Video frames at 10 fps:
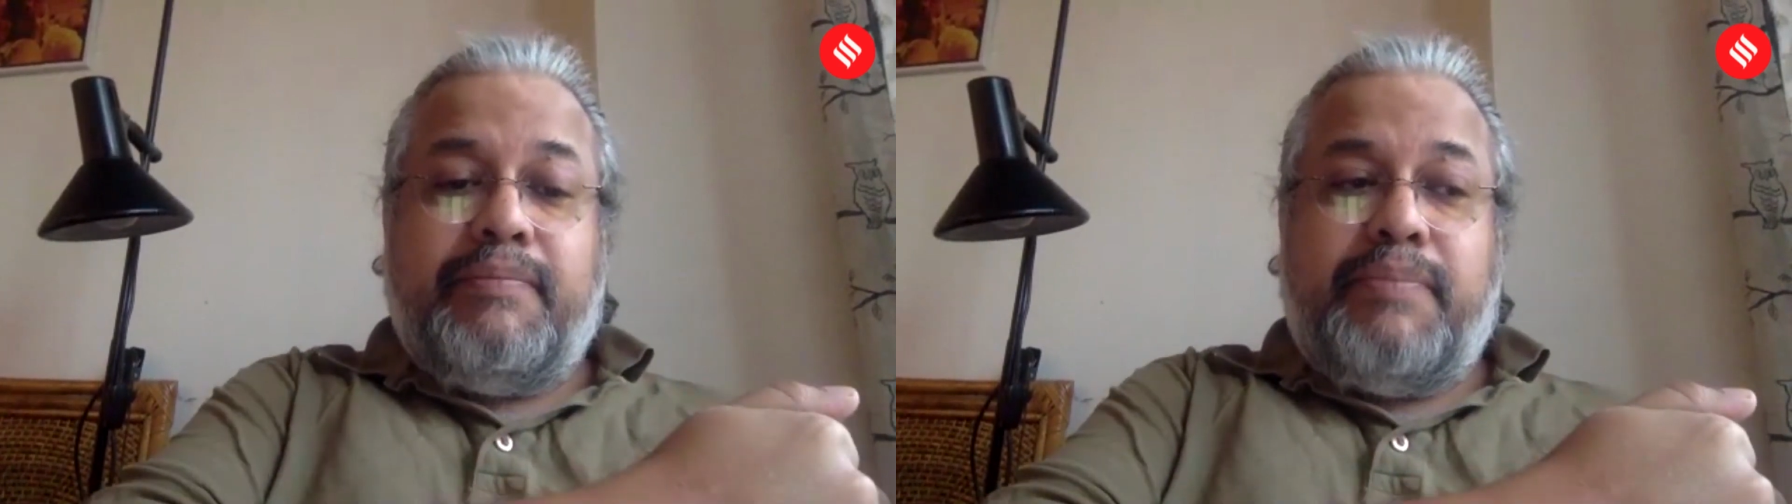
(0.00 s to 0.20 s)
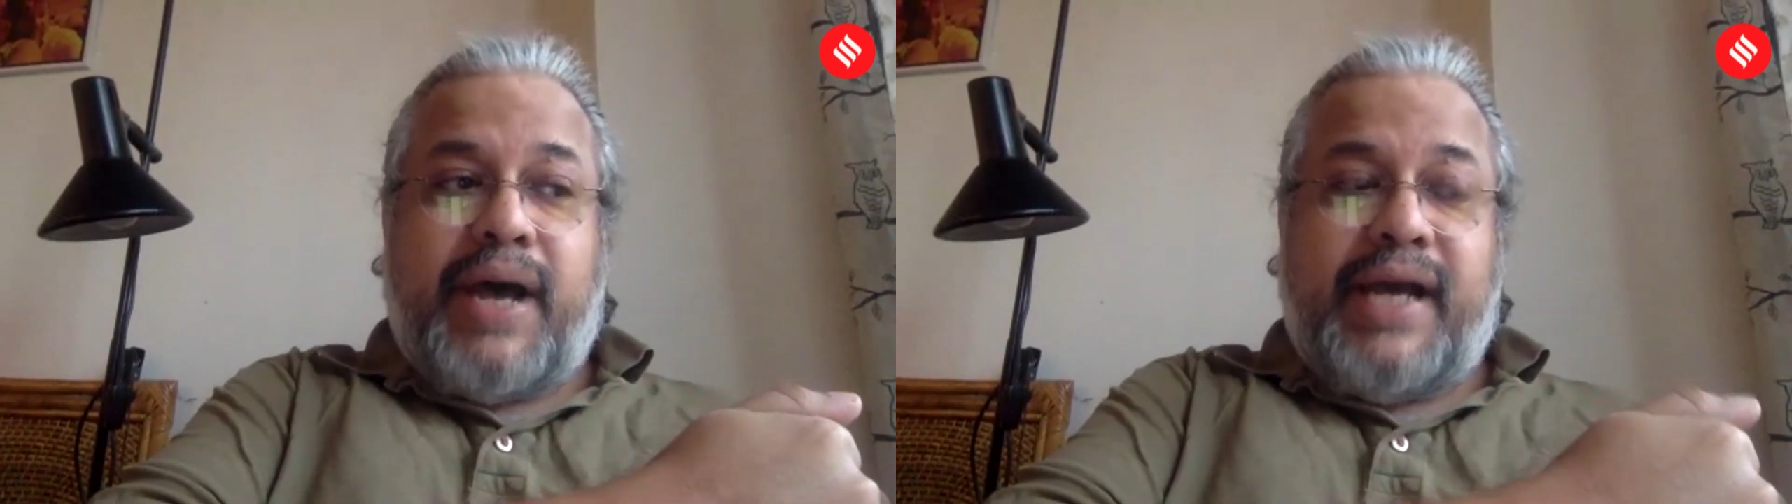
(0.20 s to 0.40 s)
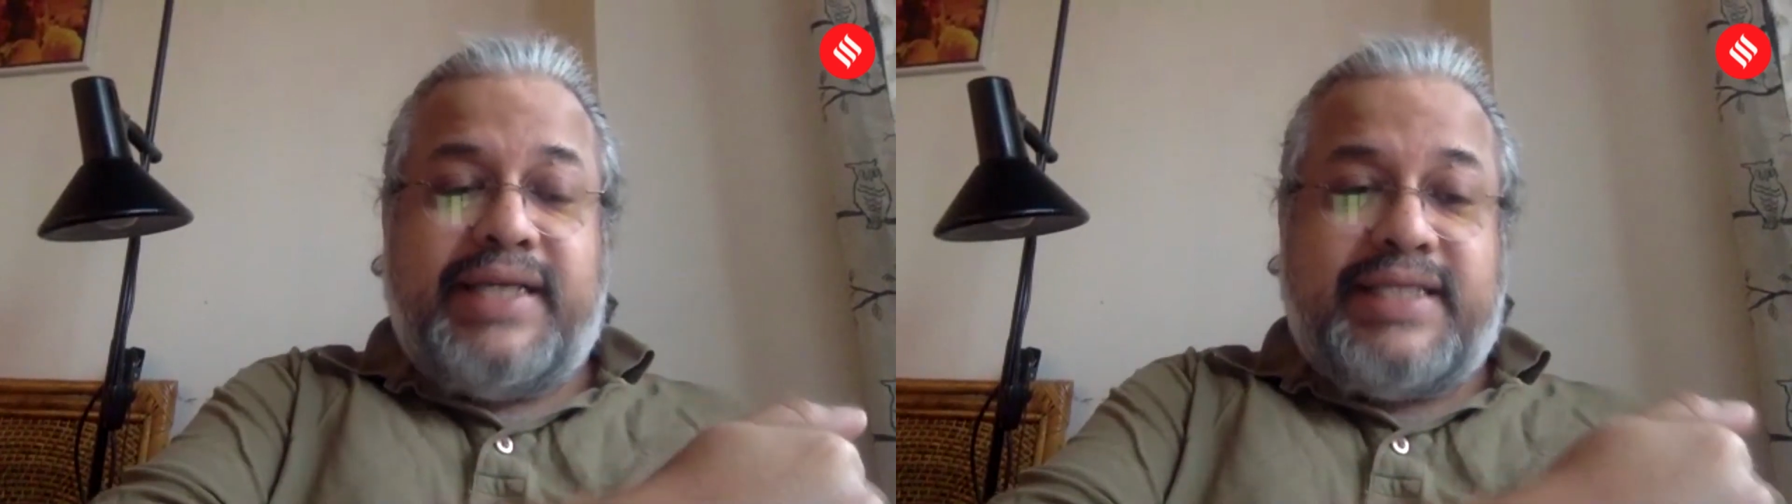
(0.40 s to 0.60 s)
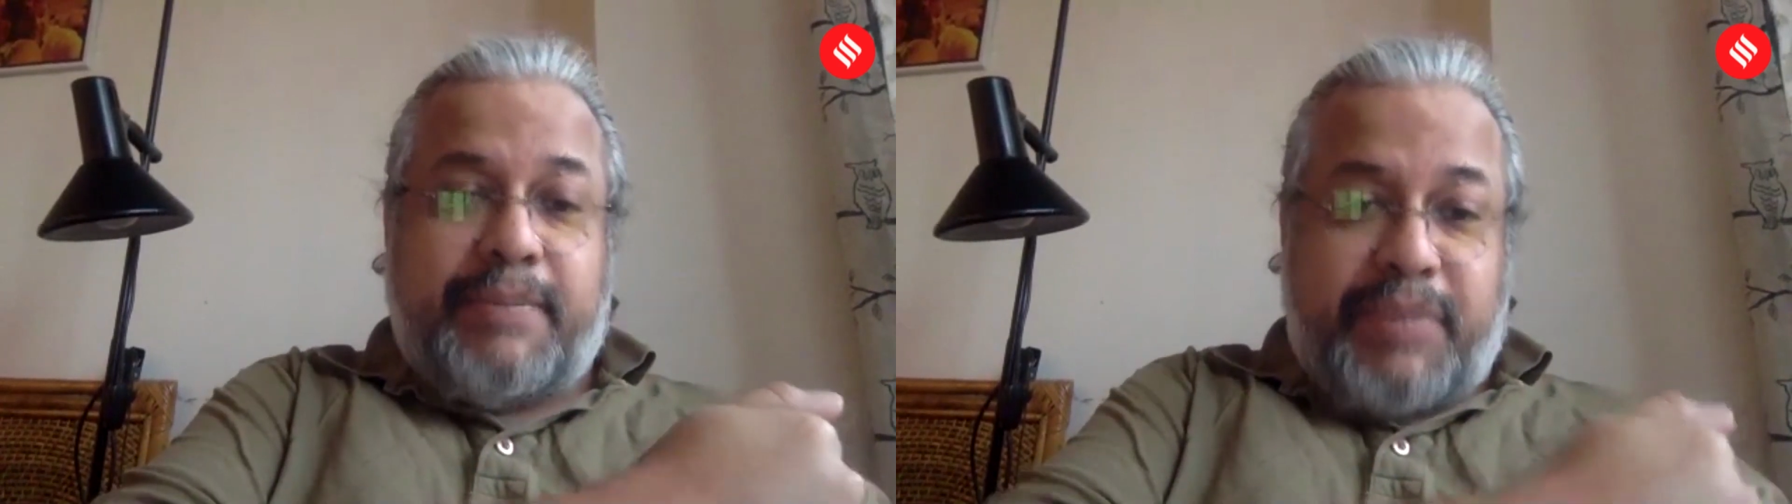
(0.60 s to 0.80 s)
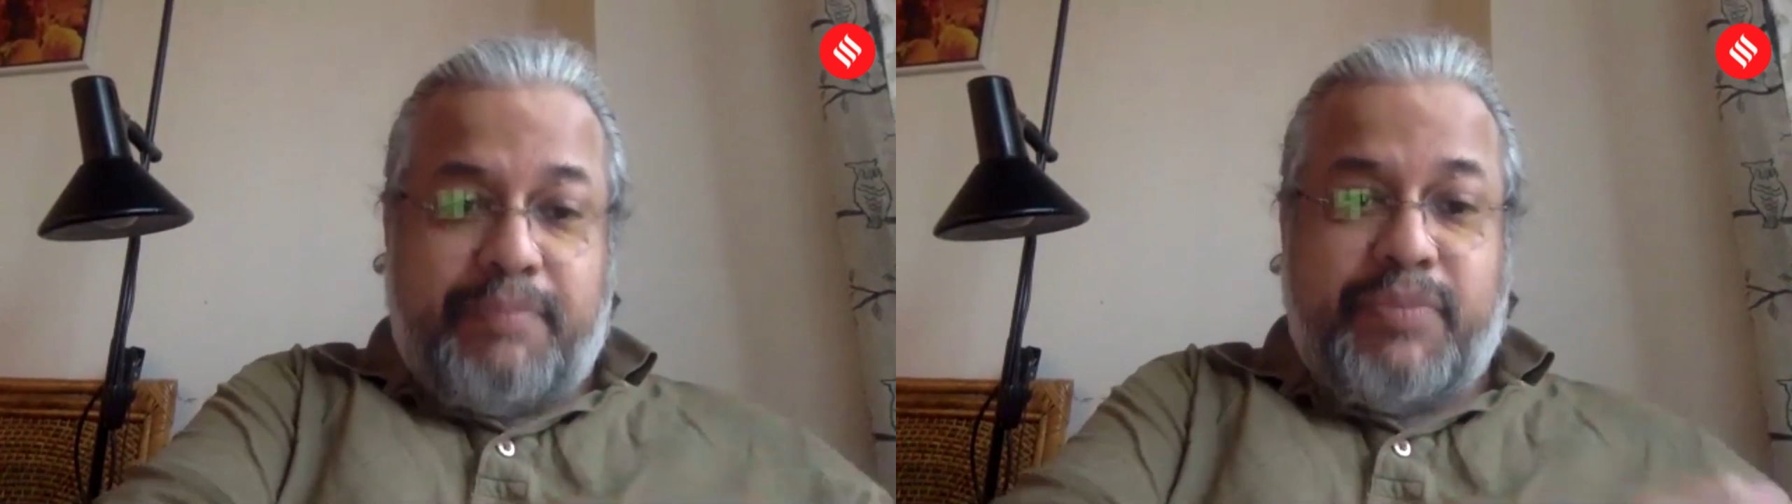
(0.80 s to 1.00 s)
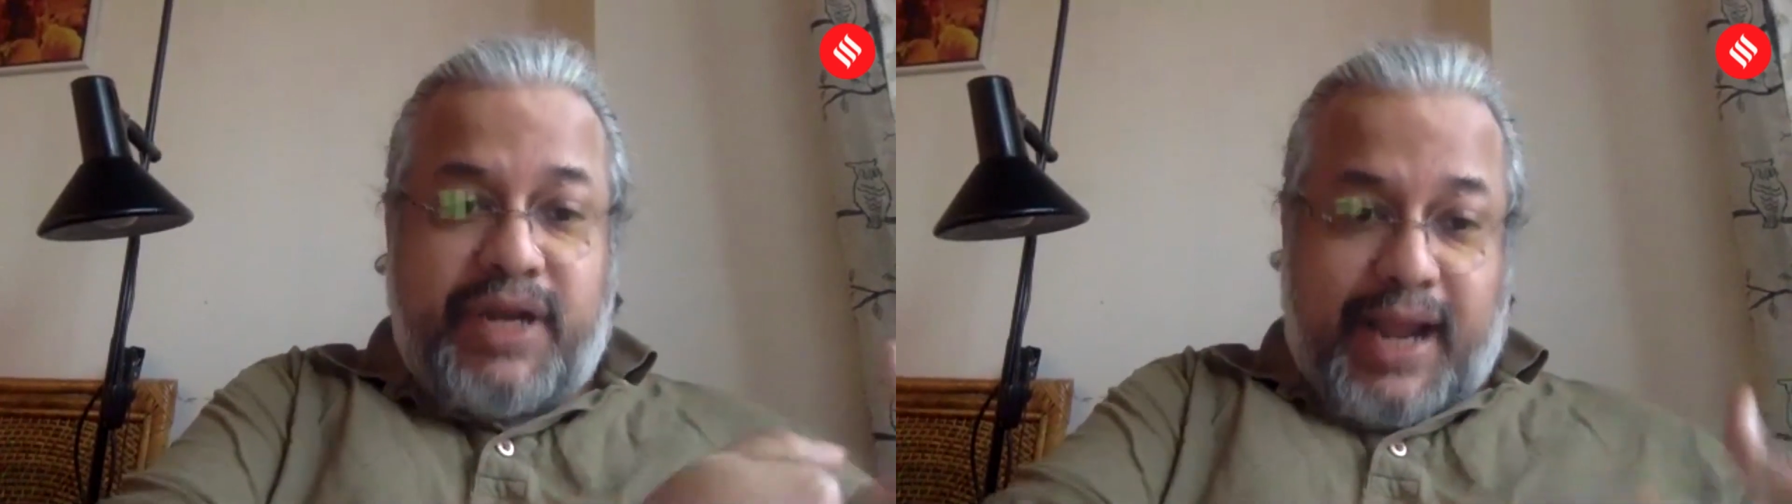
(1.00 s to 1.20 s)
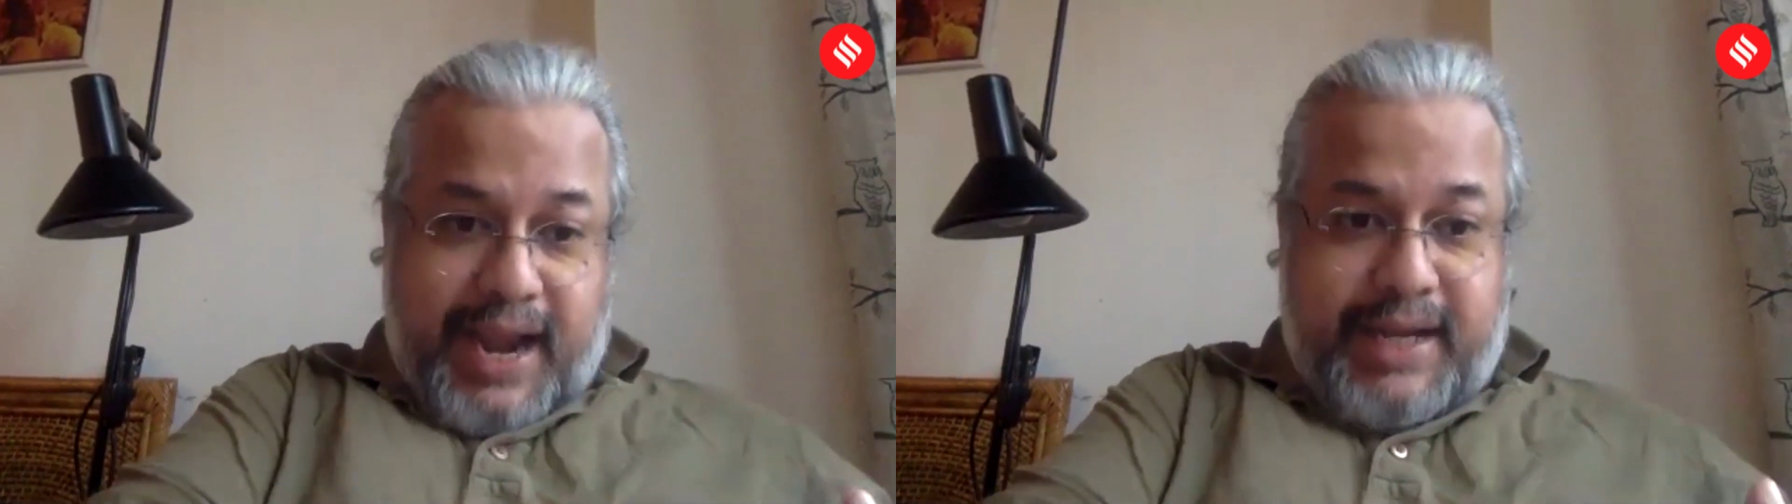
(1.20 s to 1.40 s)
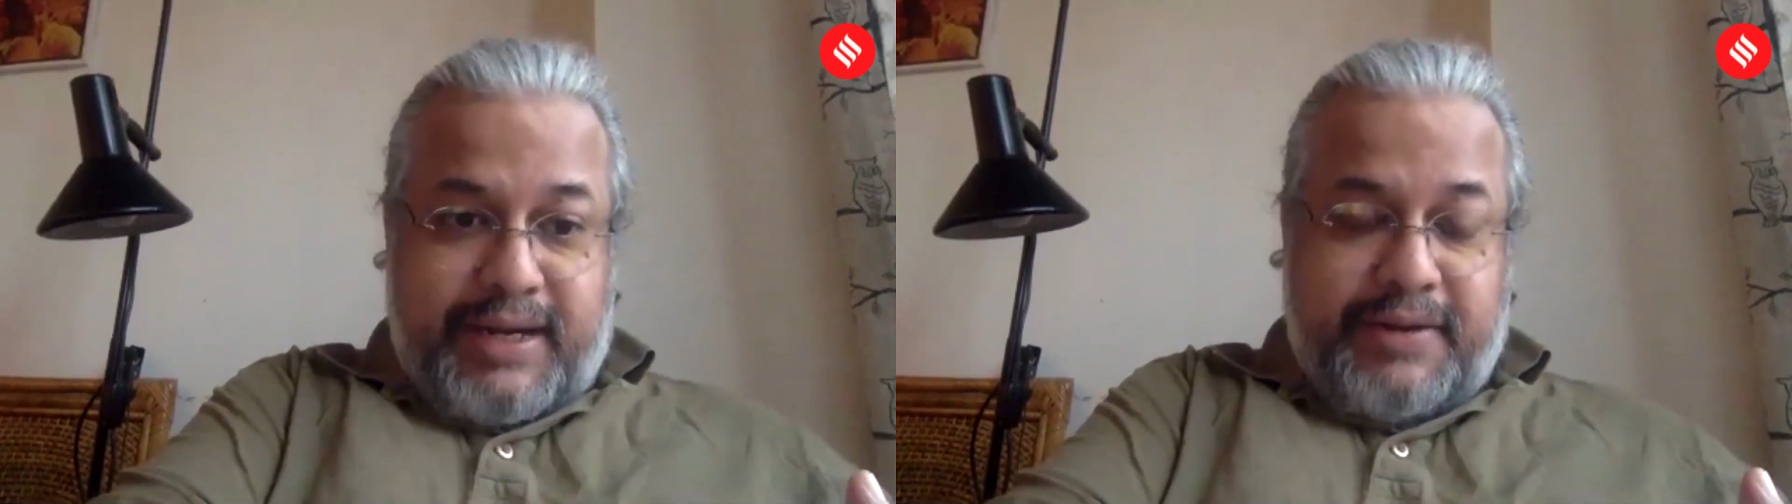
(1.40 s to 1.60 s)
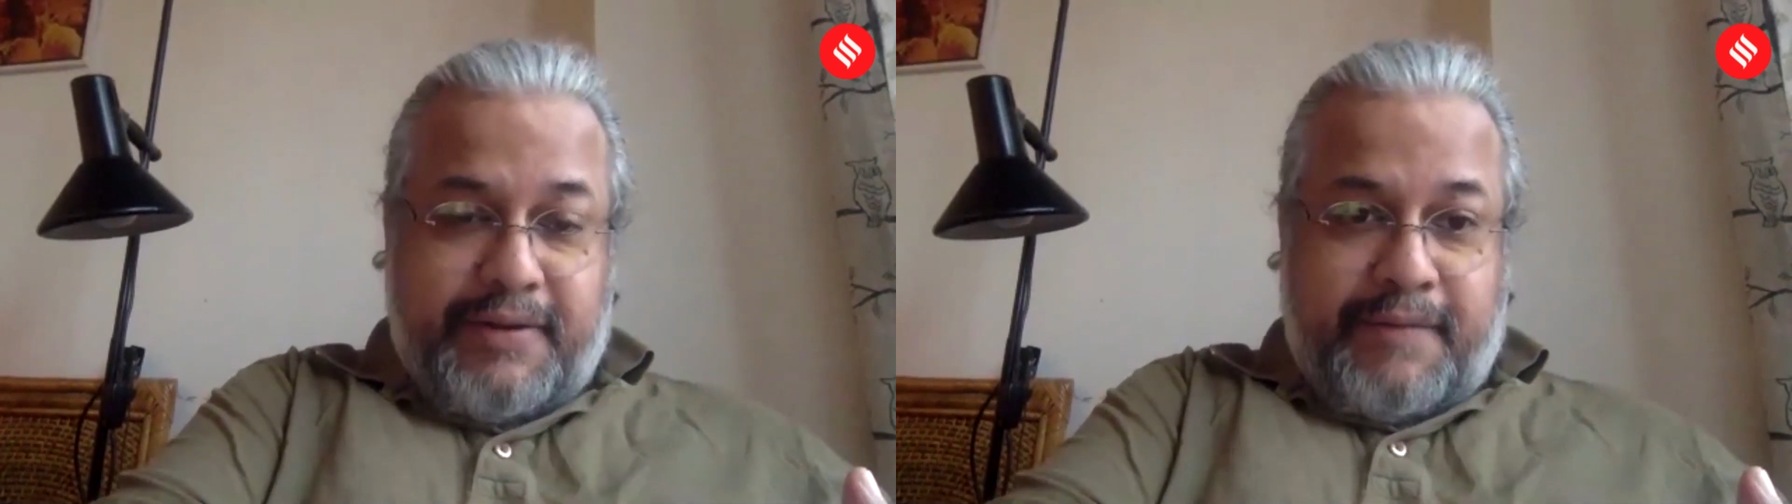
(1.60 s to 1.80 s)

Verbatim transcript: by September end.